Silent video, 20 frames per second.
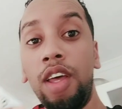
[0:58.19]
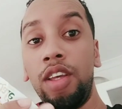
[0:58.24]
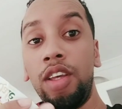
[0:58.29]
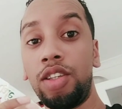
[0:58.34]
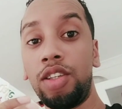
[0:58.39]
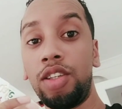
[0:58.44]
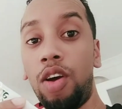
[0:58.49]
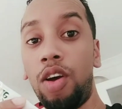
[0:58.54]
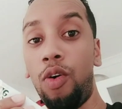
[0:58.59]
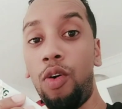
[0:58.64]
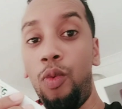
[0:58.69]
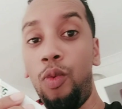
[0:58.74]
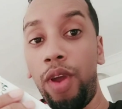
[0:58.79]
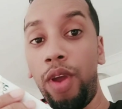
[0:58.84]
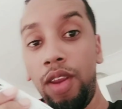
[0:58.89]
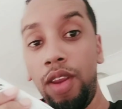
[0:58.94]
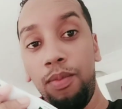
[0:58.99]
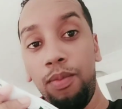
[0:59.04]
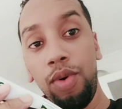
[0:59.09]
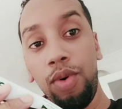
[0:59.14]
So
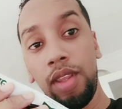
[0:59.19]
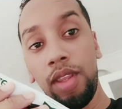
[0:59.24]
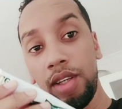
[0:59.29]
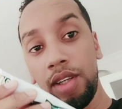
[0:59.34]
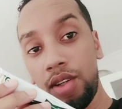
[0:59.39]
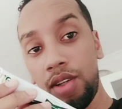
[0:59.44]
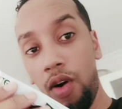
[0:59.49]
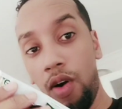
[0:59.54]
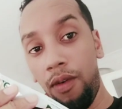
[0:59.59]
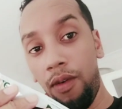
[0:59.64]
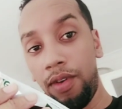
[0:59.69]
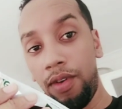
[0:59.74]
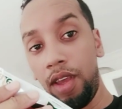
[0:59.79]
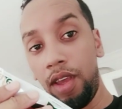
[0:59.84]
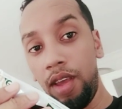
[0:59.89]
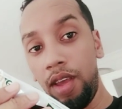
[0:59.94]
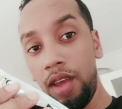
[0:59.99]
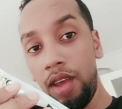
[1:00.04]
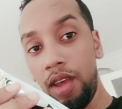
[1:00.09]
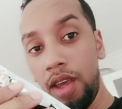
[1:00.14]
when you put this
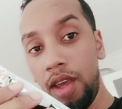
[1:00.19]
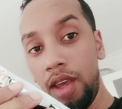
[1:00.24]
coffee